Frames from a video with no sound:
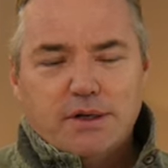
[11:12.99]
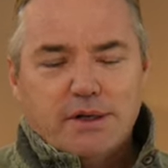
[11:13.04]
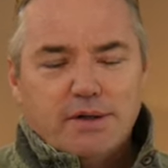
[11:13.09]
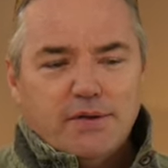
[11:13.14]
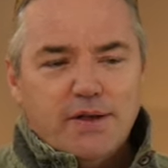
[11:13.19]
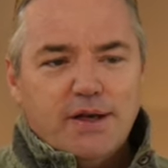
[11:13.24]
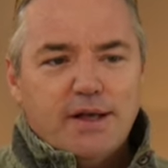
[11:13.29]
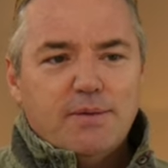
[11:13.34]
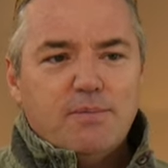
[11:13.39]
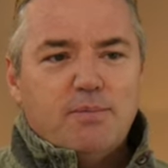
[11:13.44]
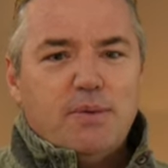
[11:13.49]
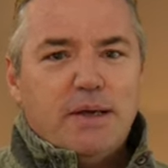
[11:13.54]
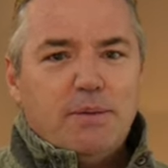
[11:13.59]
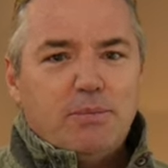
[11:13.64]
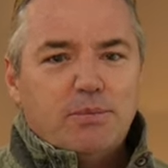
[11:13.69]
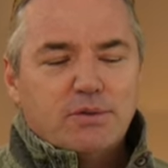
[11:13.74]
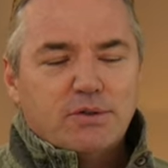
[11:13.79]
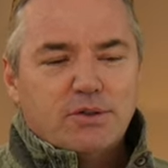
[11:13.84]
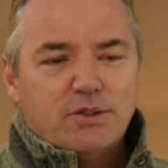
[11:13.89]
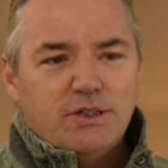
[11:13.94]
and then
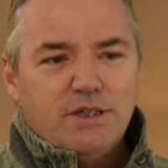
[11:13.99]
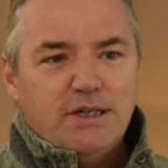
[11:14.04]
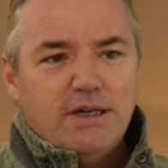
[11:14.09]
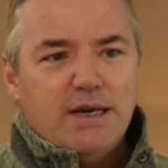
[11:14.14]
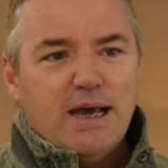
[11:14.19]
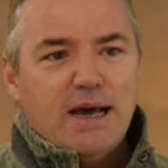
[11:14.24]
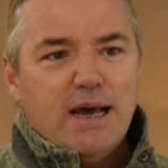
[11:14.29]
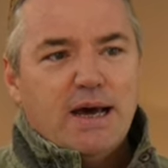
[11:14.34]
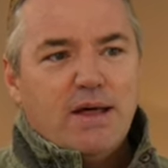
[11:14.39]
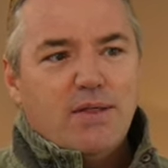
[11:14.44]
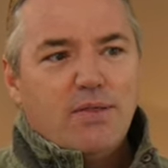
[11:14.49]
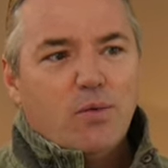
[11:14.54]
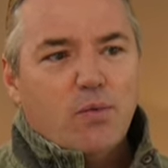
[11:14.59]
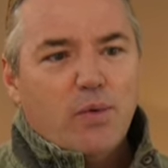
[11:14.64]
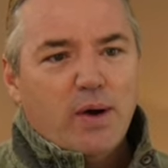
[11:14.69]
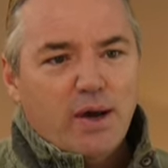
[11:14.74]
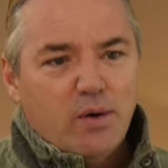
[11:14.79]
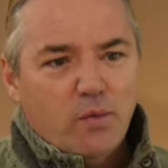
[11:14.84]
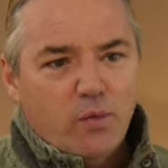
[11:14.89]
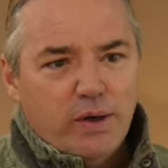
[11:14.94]
people see the
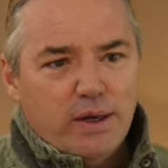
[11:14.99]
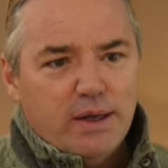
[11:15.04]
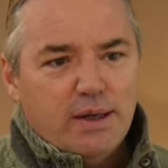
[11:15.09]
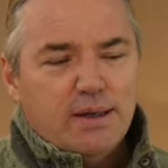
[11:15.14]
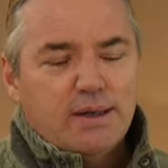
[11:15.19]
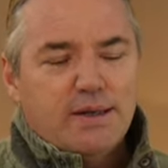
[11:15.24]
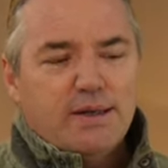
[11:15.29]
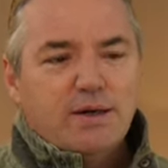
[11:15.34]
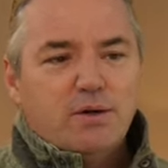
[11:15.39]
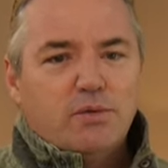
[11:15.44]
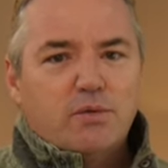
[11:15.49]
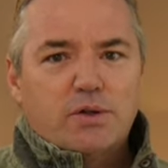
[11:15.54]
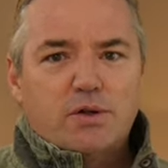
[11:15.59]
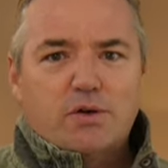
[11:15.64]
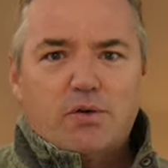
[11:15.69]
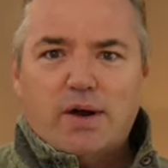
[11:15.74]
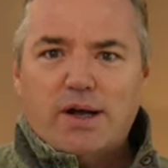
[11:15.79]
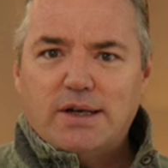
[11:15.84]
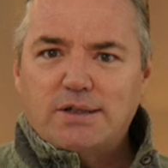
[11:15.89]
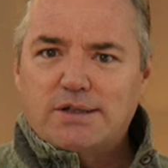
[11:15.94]
way we deal with
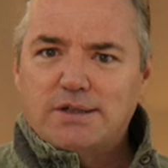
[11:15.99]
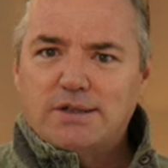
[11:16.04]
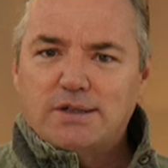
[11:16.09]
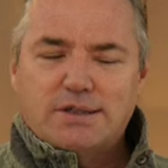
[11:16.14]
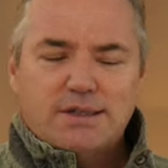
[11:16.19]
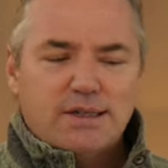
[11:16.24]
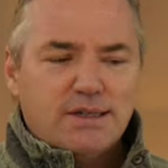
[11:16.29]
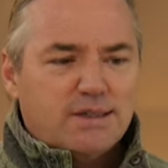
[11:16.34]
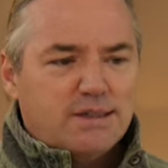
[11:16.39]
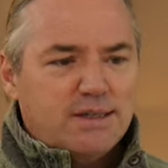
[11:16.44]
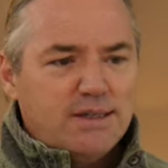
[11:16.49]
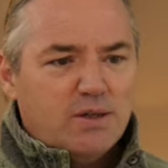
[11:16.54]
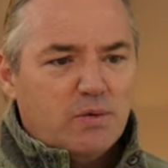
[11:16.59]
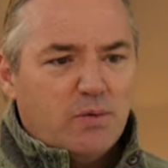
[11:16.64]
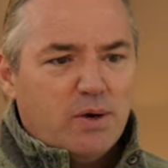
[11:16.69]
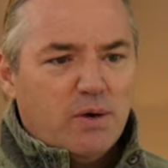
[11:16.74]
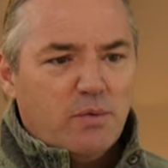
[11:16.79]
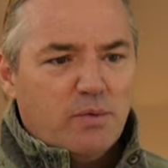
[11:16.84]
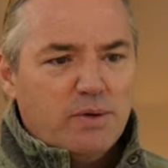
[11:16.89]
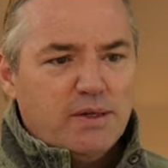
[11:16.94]
crisis, they see the
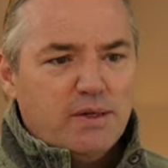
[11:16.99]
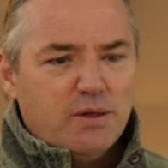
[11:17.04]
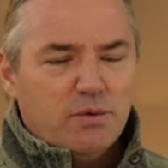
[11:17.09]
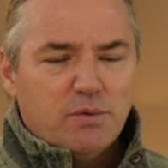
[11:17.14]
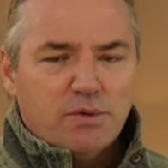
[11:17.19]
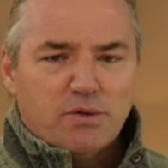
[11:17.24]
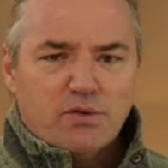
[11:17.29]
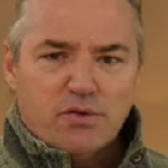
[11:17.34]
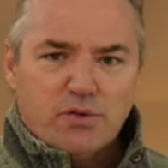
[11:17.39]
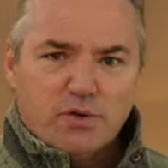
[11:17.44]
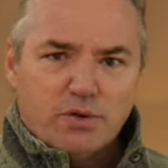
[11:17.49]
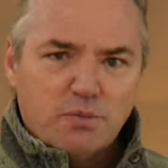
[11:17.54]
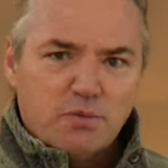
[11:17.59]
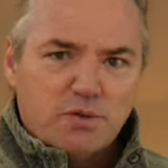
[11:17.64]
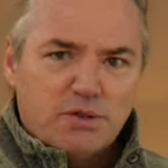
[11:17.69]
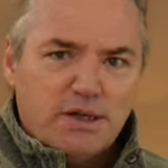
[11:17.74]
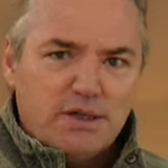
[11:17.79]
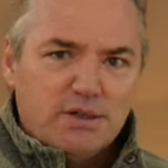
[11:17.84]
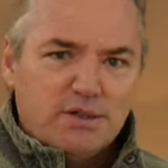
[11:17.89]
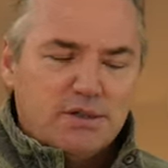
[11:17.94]
way we deal with
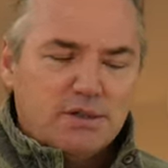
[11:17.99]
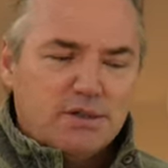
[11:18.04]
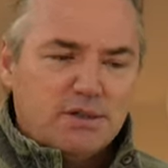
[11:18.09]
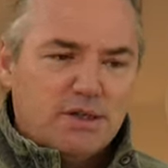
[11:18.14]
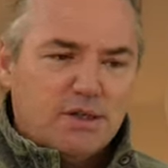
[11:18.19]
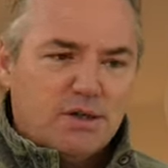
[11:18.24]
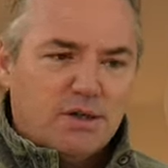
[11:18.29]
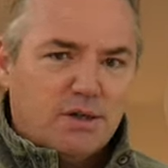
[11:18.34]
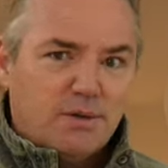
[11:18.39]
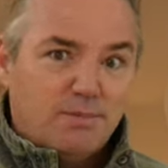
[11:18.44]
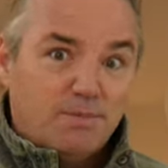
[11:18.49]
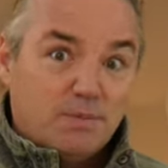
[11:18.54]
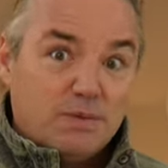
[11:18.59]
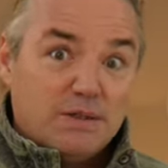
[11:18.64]
circumstances that are